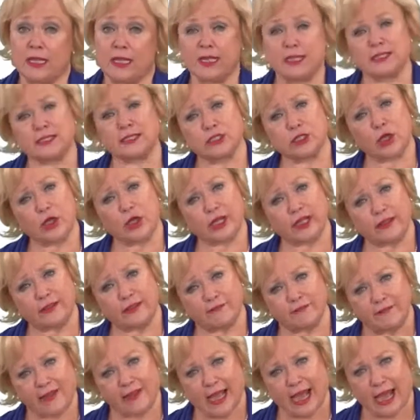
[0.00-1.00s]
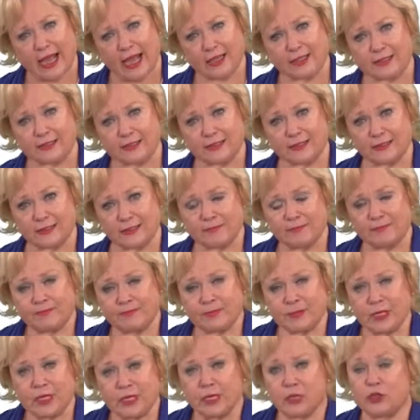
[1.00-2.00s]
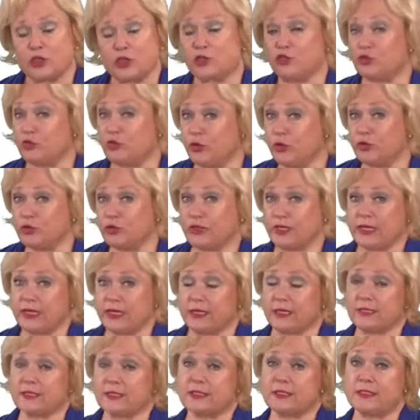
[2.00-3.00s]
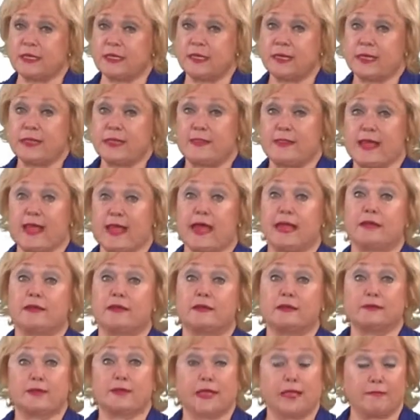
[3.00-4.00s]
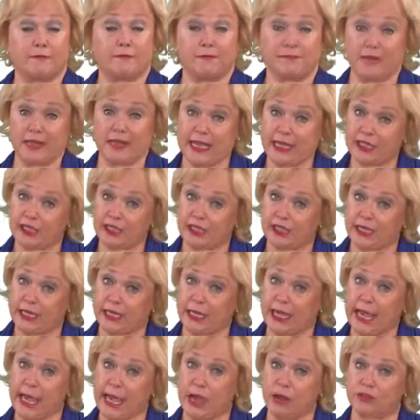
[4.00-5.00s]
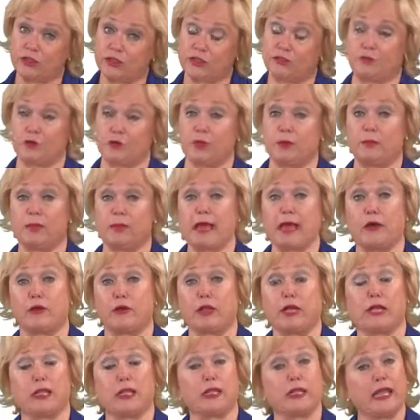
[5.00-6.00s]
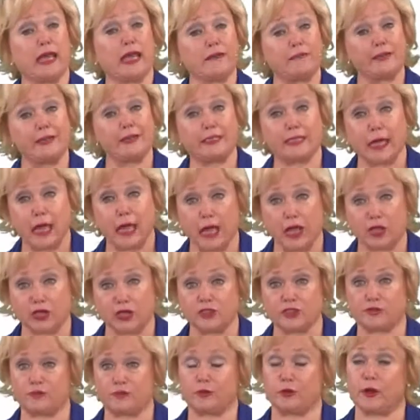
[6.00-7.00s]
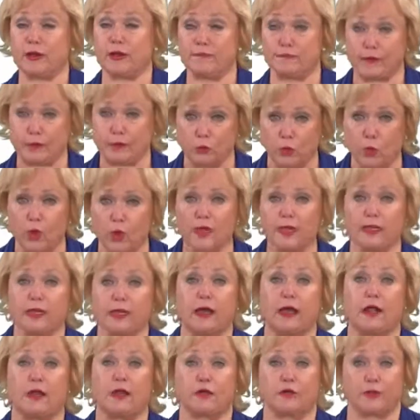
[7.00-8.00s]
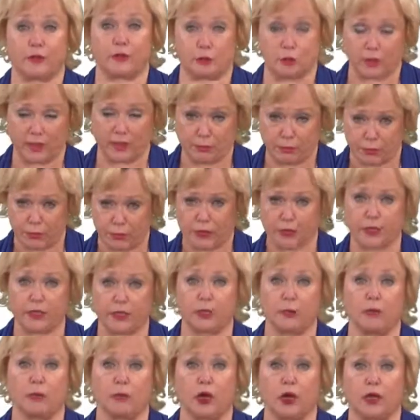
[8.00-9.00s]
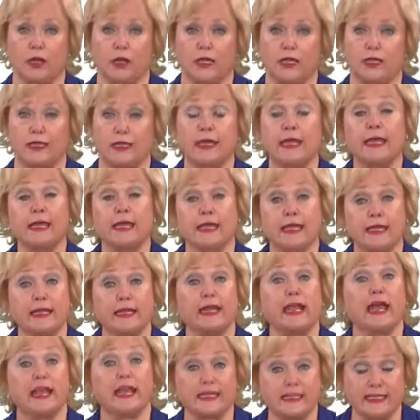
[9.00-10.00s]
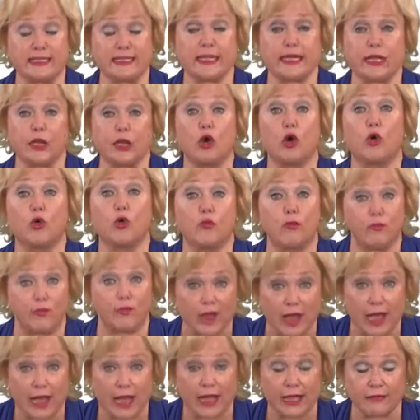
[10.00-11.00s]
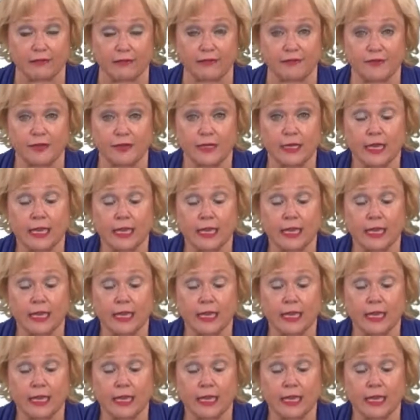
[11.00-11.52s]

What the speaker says: Let's look at the facts. The truth is that inflation accounts for about $11 for every $1 that we put in the market in 1905.